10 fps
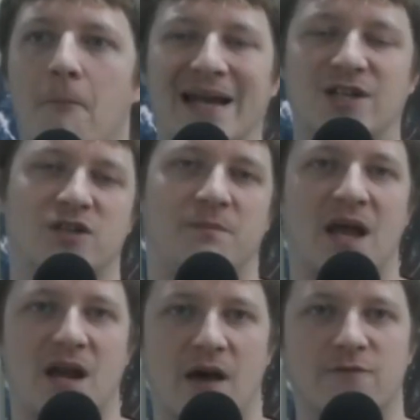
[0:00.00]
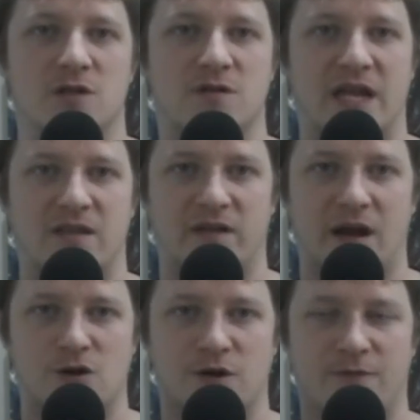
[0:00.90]
pile might just be enough to take this
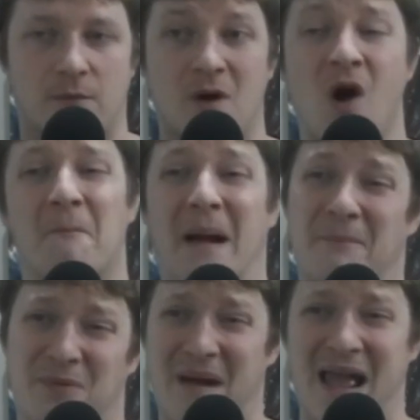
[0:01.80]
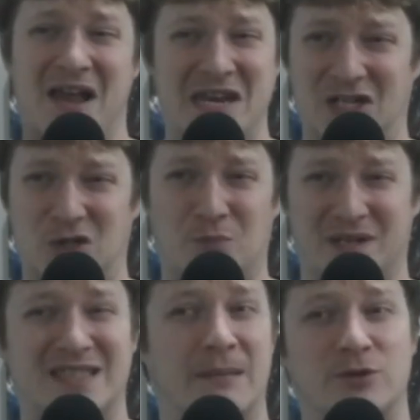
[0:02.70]
character from my initial
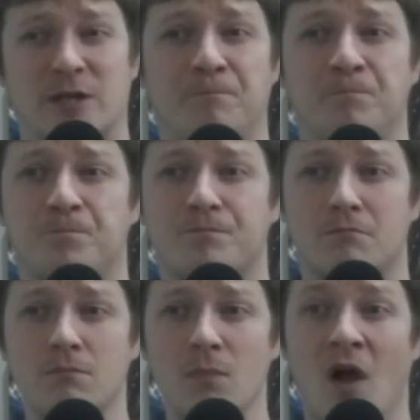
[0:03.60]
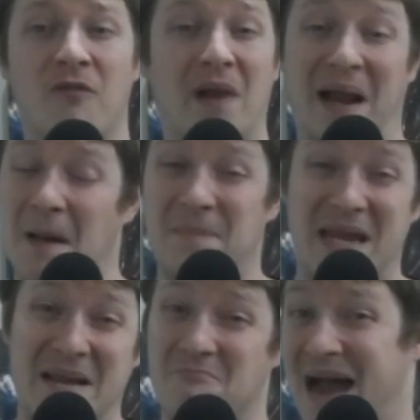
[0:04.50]
perception of like a
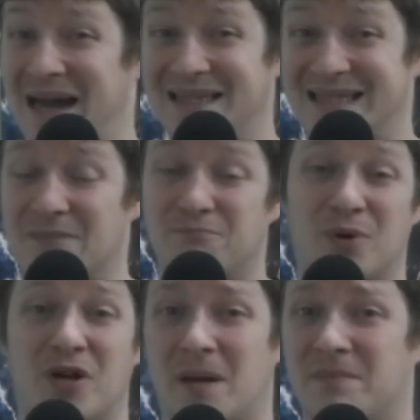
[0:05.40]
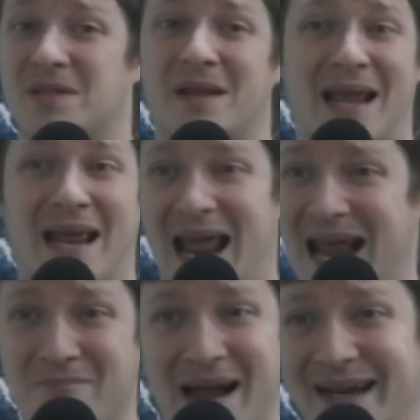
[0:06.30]
B- and put it up to like an
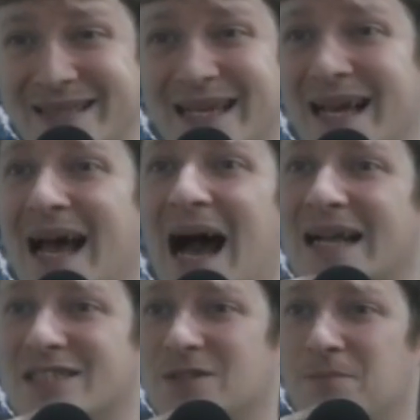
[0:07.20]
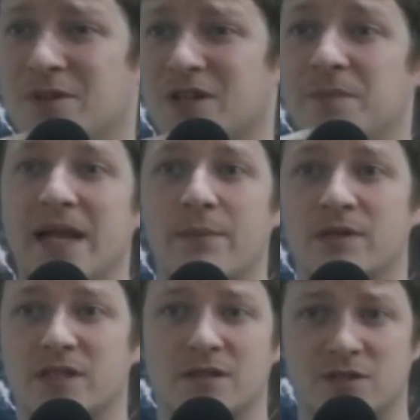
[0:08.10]
A-. Just being
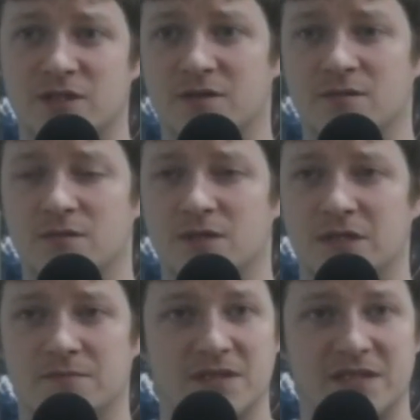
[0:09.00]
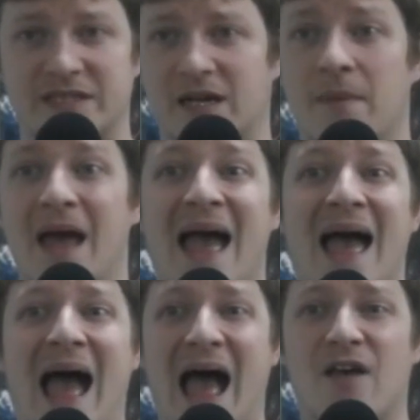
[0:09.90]
able to stick them,
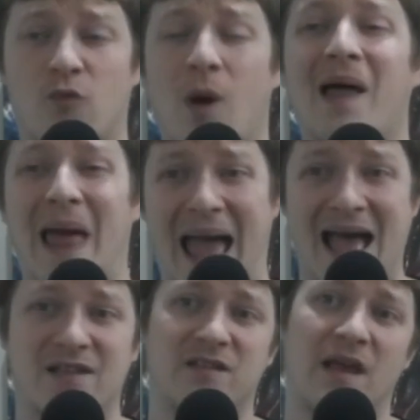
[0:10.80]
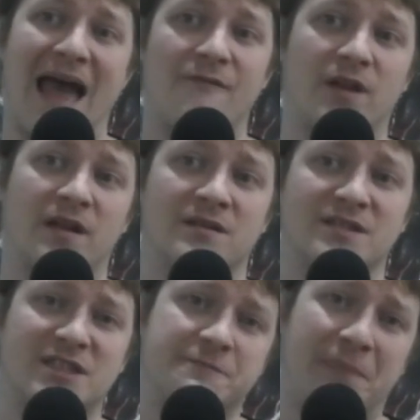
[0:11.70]
as well as having
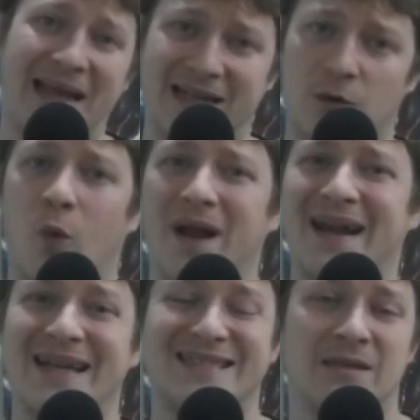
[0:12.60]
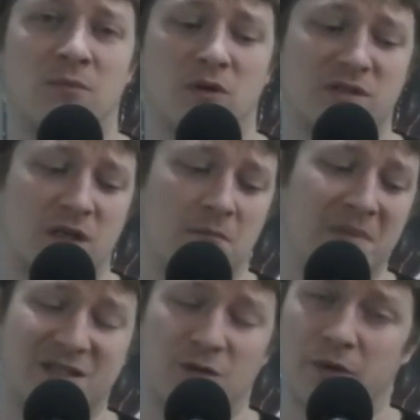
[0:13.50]
Spike 1-dot symbols,
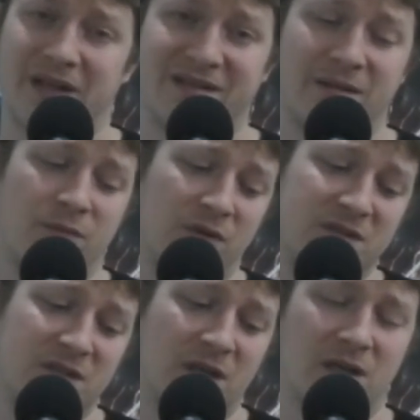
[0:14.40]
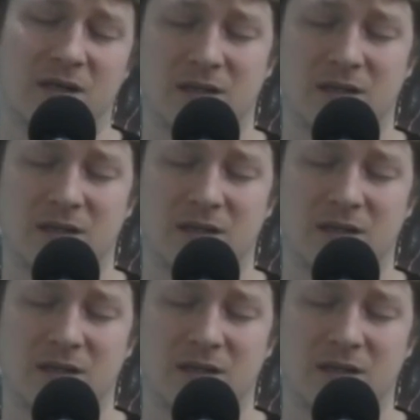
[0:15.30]
Mitsurugi symbols,